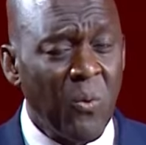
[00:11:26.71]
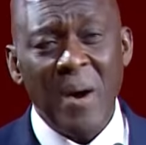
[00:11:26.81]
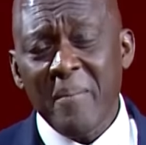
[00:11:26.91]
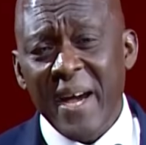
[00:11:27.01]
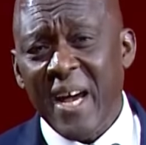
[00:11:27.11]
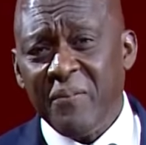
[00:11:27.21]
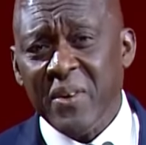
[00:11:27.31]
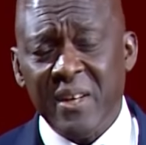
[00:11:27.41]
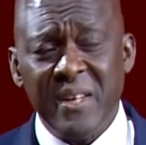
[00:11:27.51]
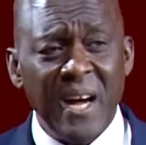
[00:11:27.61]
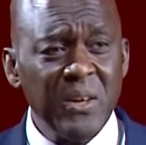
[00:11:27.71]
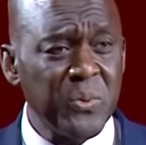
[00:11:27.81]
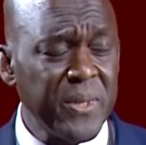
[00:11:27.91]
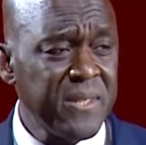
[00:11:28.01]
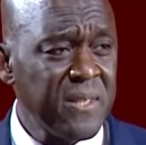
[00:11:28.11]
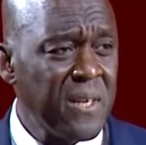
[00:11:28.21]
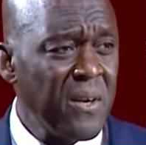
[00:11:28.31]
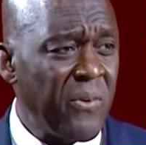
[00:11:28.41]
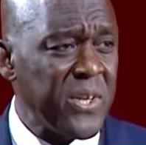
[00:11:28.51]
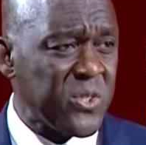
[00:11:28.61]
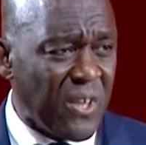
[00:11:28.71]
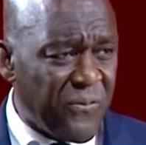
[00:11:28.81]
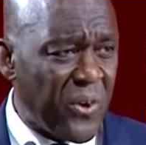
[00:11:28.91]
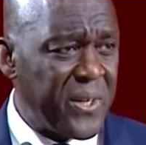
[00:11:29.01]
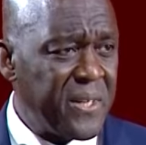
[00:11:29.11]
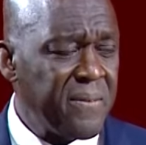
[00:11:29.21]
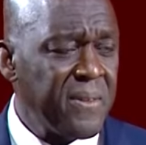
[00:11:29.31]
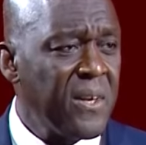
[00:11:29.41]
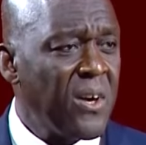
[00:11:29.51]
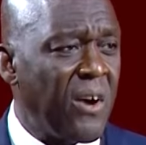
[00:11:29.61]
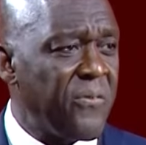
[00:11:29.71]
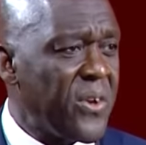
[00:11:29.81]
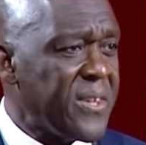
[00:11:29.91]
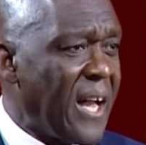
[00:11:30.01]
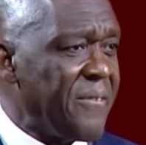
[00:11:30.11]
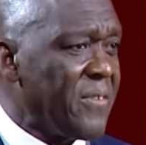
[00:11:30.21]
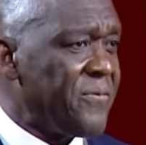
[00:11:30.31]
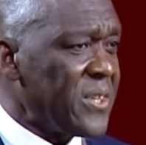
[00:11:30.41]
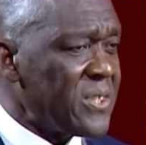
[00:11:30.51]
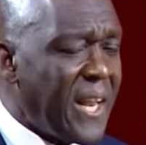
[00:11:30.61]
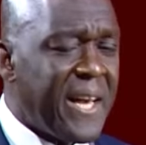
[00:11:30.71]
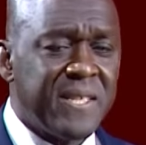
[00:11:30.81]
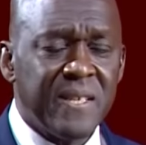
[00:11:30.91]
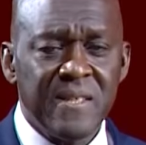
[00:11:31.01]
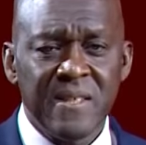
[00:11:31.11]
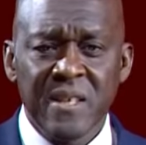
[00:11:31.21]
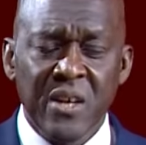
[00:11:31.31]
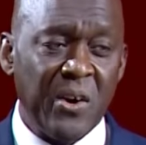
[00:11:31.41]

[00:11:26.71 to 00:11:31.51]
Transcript: whereby African countries were suffering of not having fertilizers,